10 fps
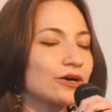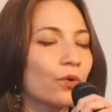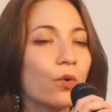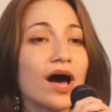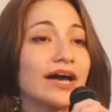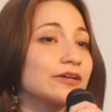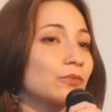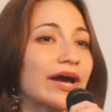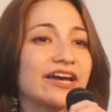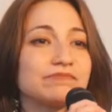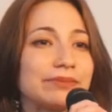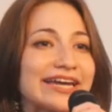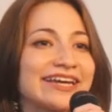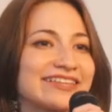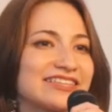quiet way of
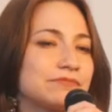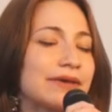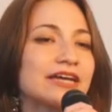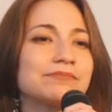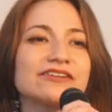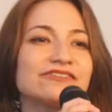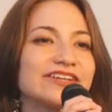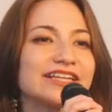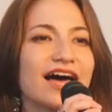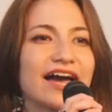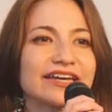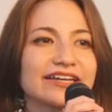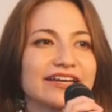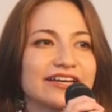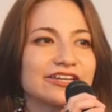being, that made me feel
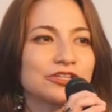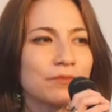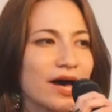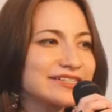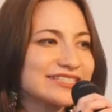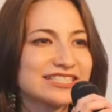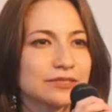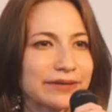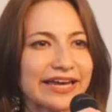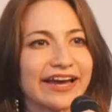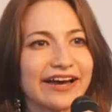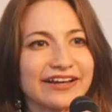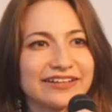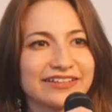like you might disappear.